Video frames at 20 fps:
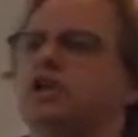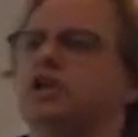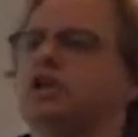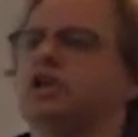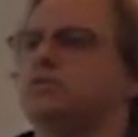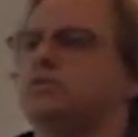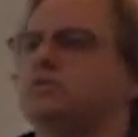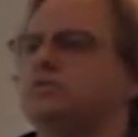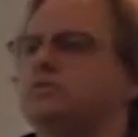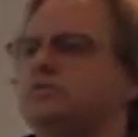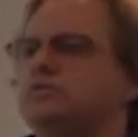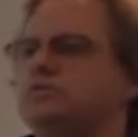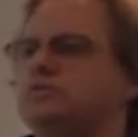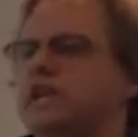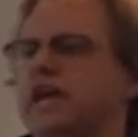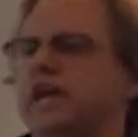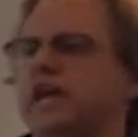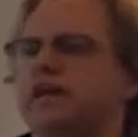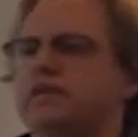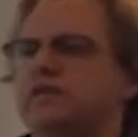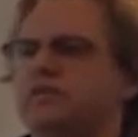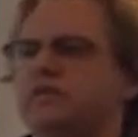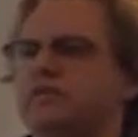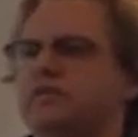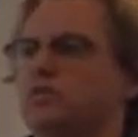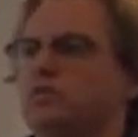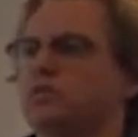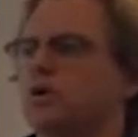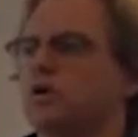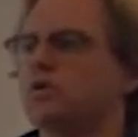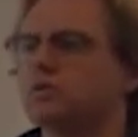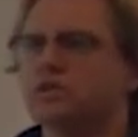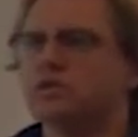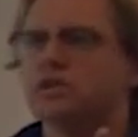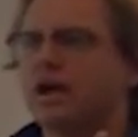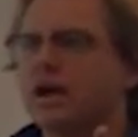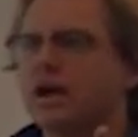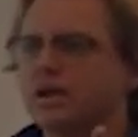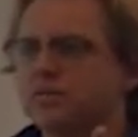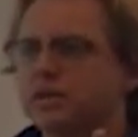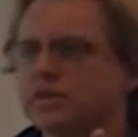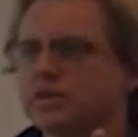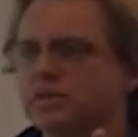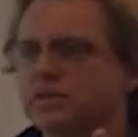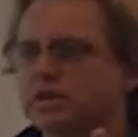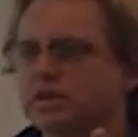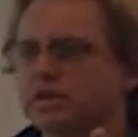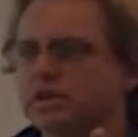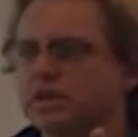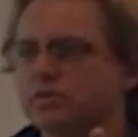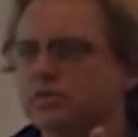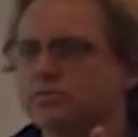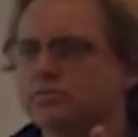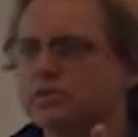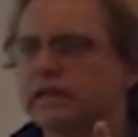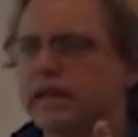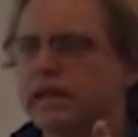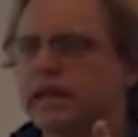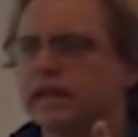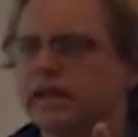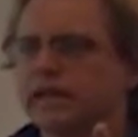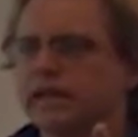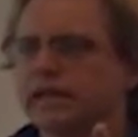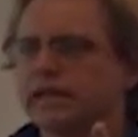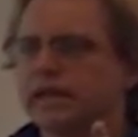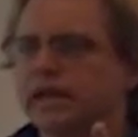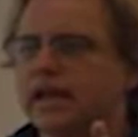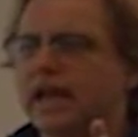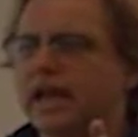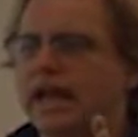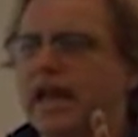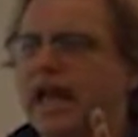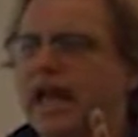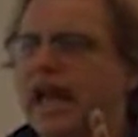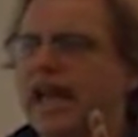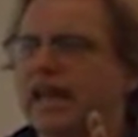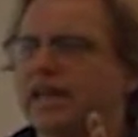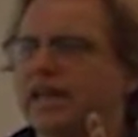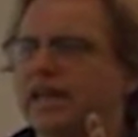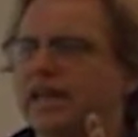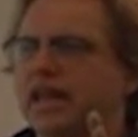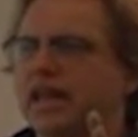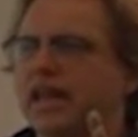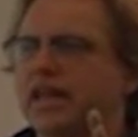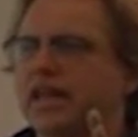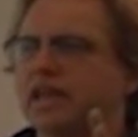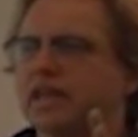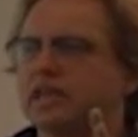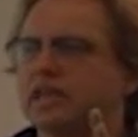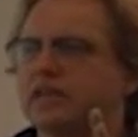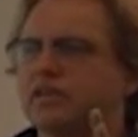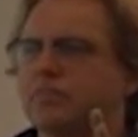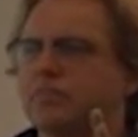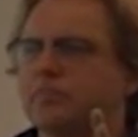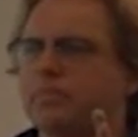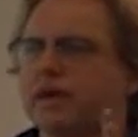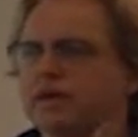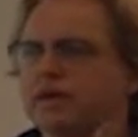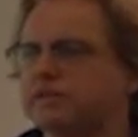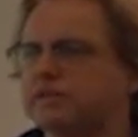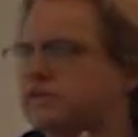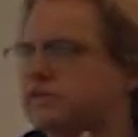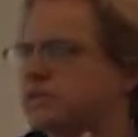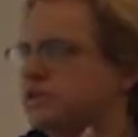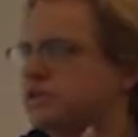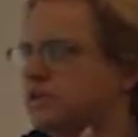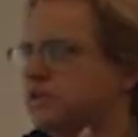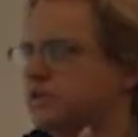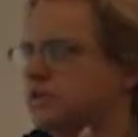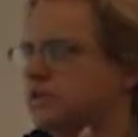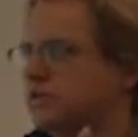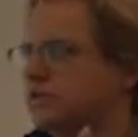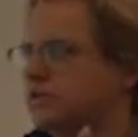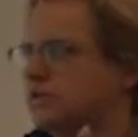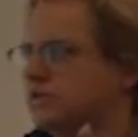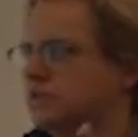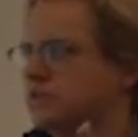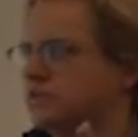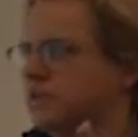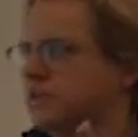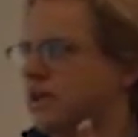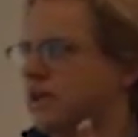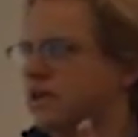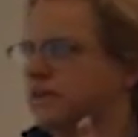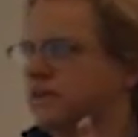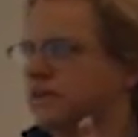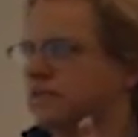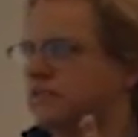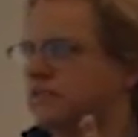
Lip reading: you'd take the road alignment that they were planning, and then the best, it was like